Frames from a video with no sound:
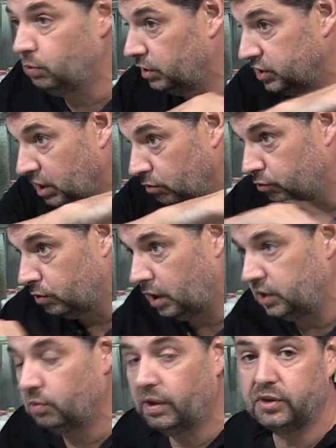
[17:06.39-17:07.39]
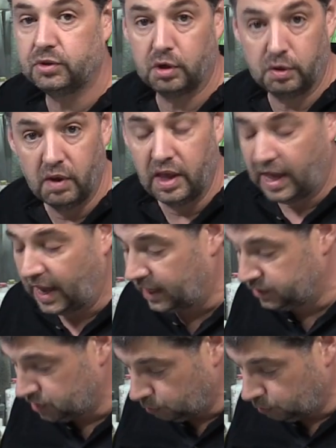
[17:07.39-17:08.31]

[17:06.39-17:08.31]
You want it to go right the way through as